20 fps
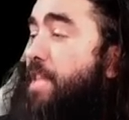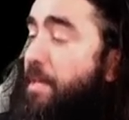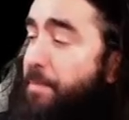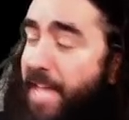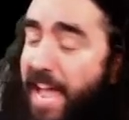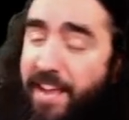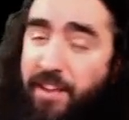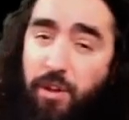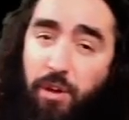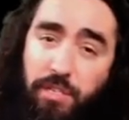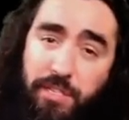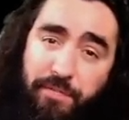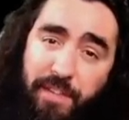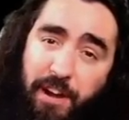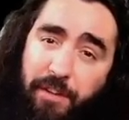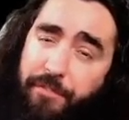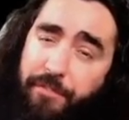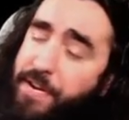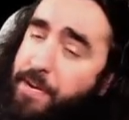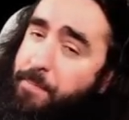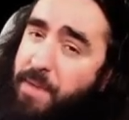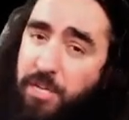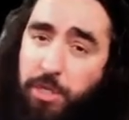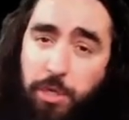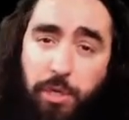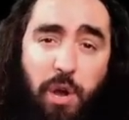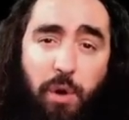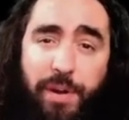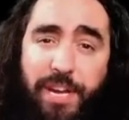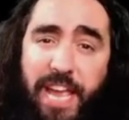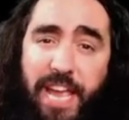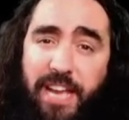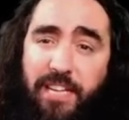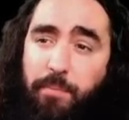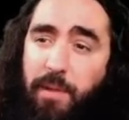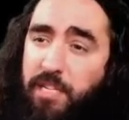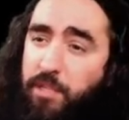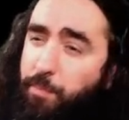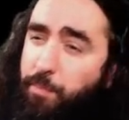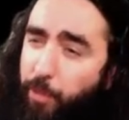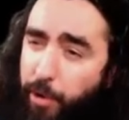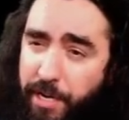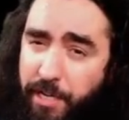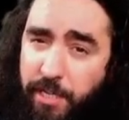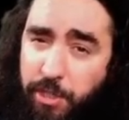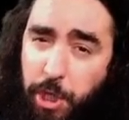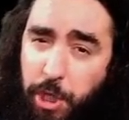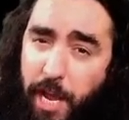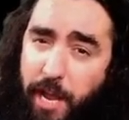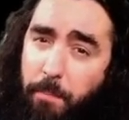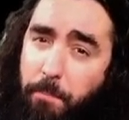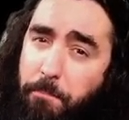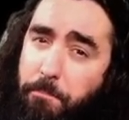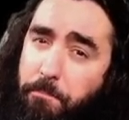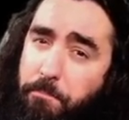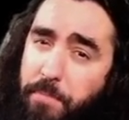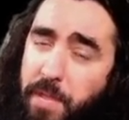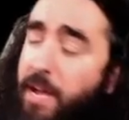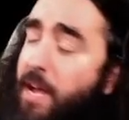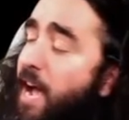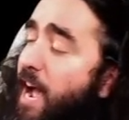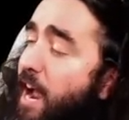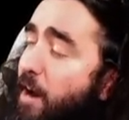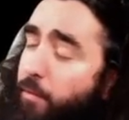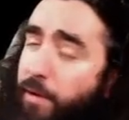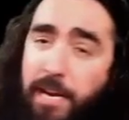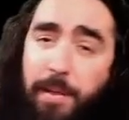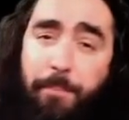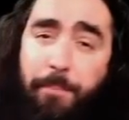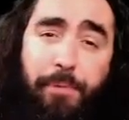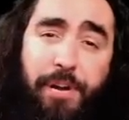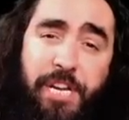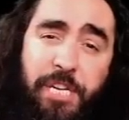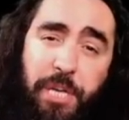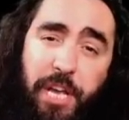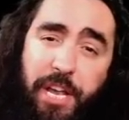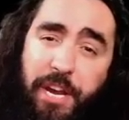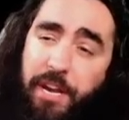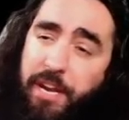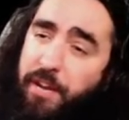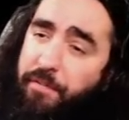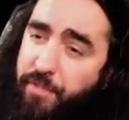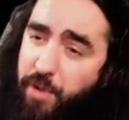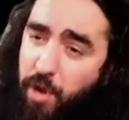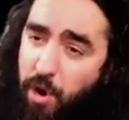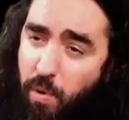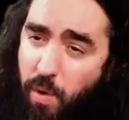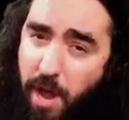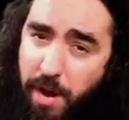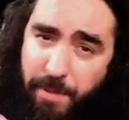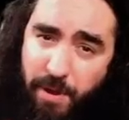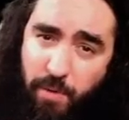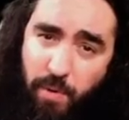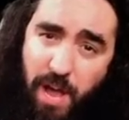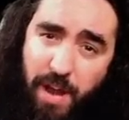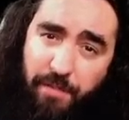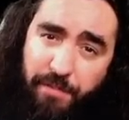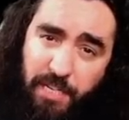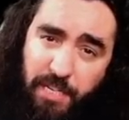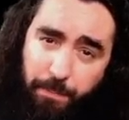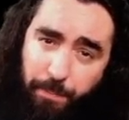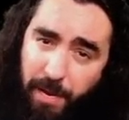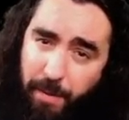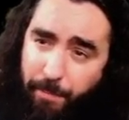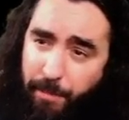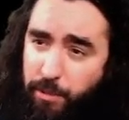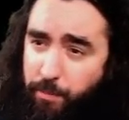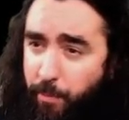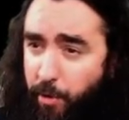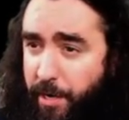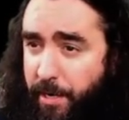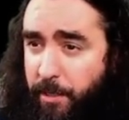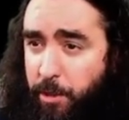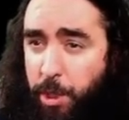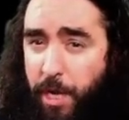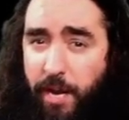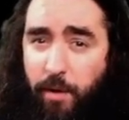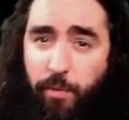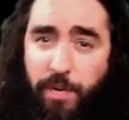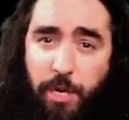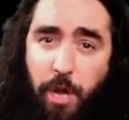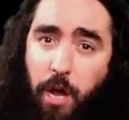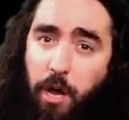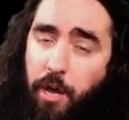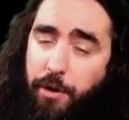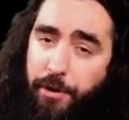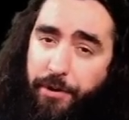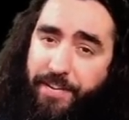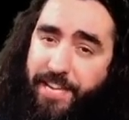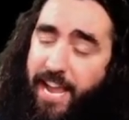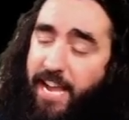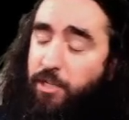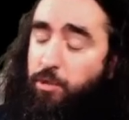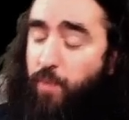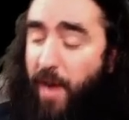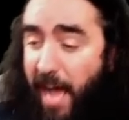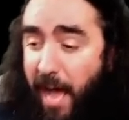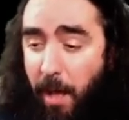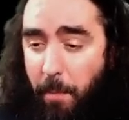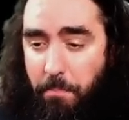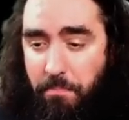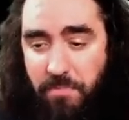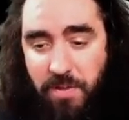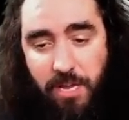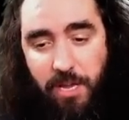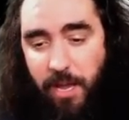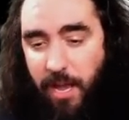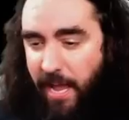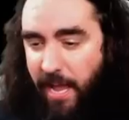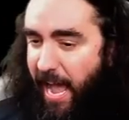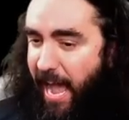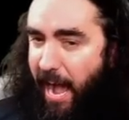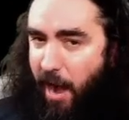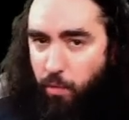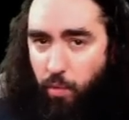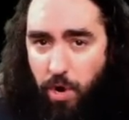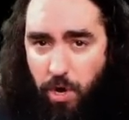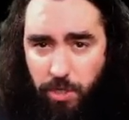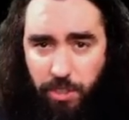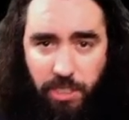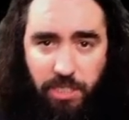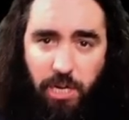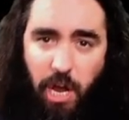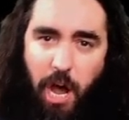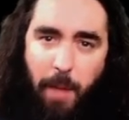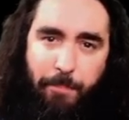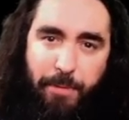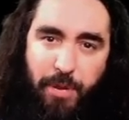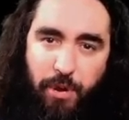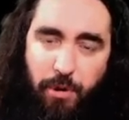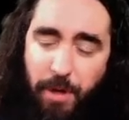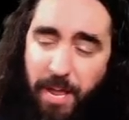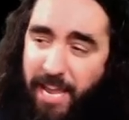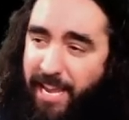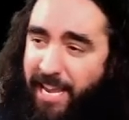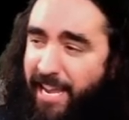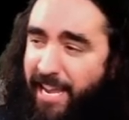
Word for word: Thank you all so very freaking much for going to XMI supporting the channel. I really appreciate it. And if you want to be one of these people supporting the channel with your hard-earned cash, well, I won't stop you.